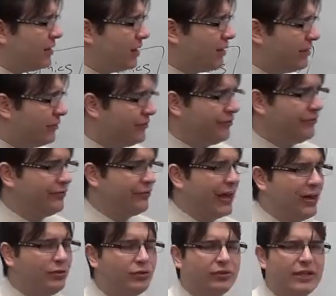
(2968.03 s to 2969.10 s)
of
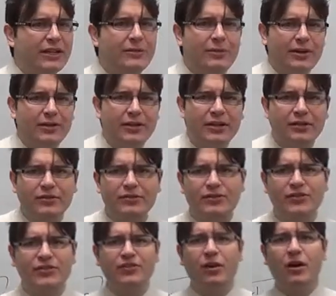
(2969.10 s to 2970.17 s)
elderly
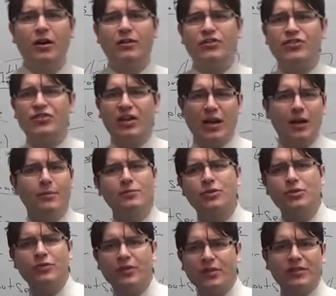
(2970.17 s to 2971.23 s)
Americans are scammed
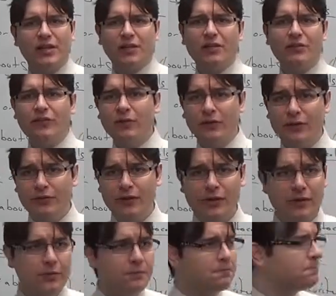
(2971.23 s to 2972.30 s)
over the telephone every
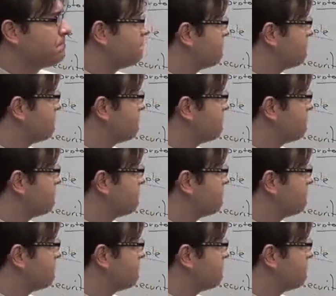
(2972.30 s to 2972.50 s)
year.